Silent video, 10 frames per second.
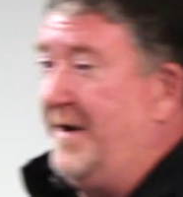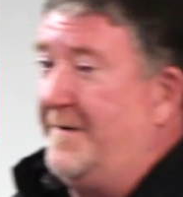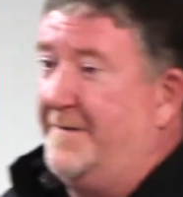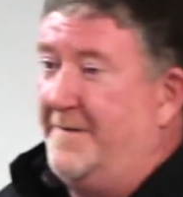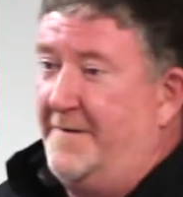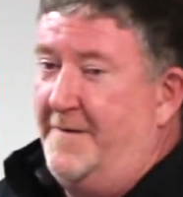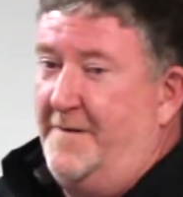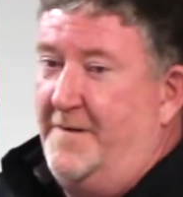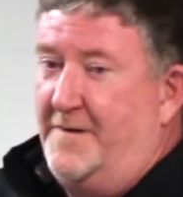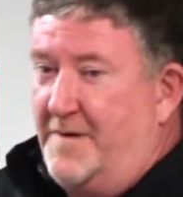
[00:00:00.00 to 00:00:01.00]
you care.
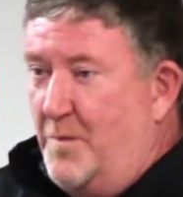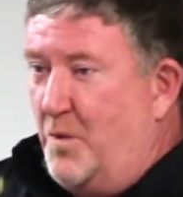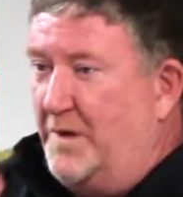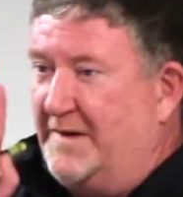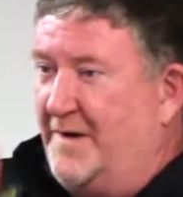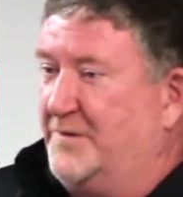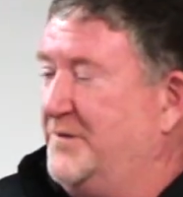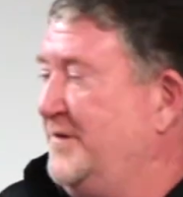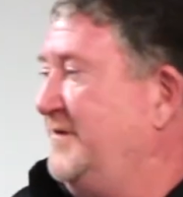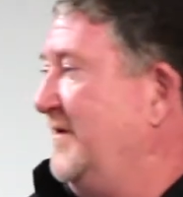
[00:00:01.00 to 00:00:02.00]
Number one
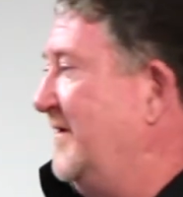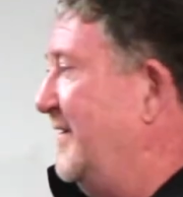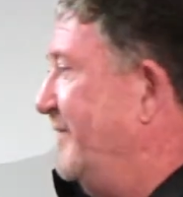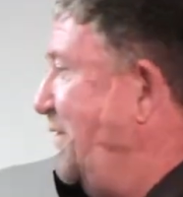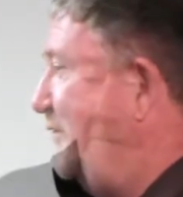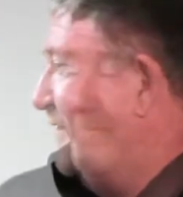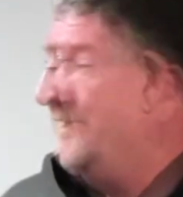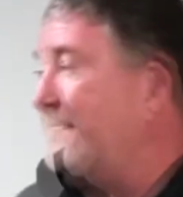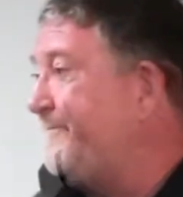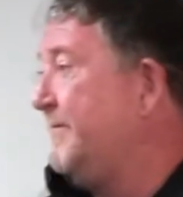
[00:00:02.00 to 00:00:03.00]
characteristic of coaching.